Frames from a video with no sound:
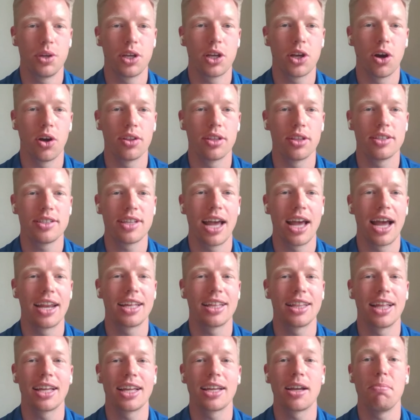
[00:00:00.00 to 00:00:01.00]
We call this
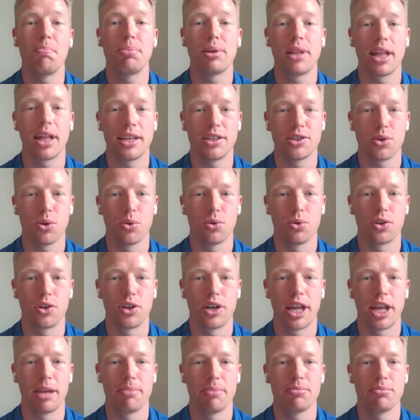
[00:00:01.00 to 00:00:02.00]
adding like a
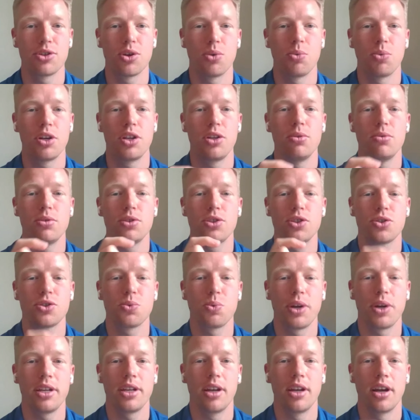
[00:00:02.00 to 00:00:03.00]
placeholder name. So when you
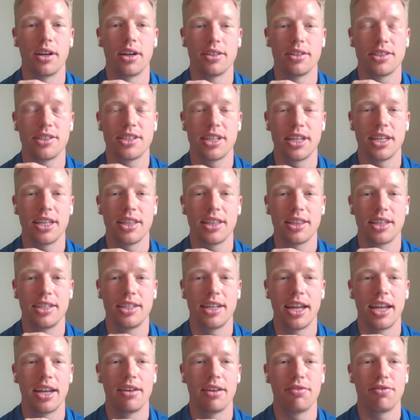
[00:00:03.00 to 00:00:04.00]
sync the
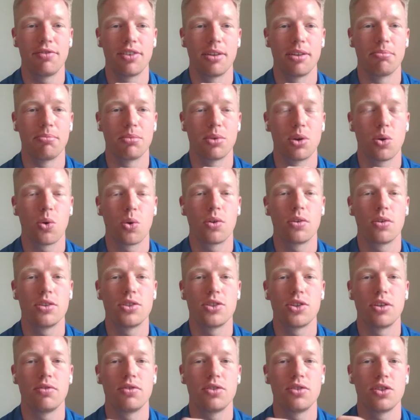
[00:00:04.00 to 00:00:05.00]
data from
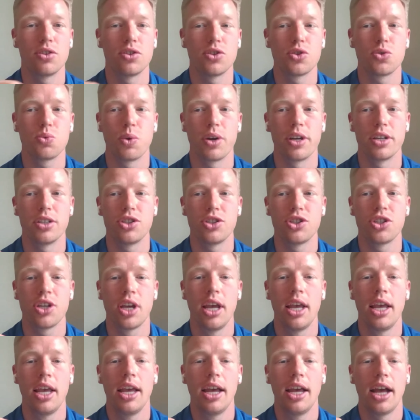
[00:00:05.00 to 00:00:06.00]
CourtReserve to Swish,